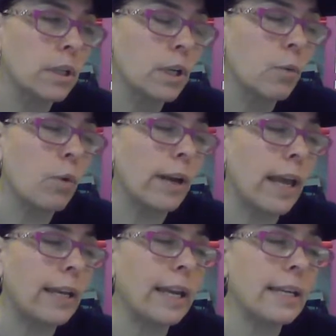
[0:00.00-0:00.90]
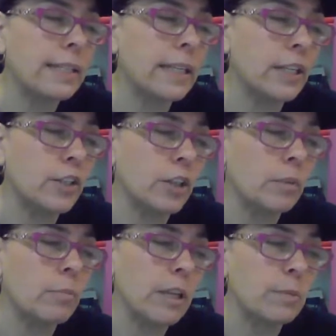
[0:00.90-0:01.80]
What NA is
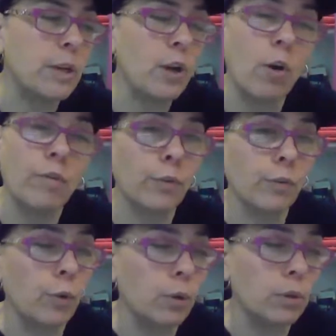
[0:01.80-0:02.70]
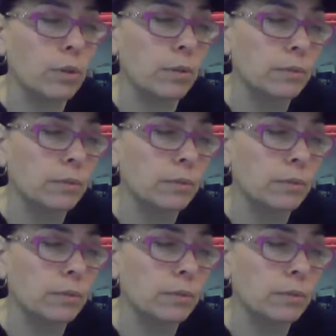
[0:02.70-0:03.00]
teaching must be overruled.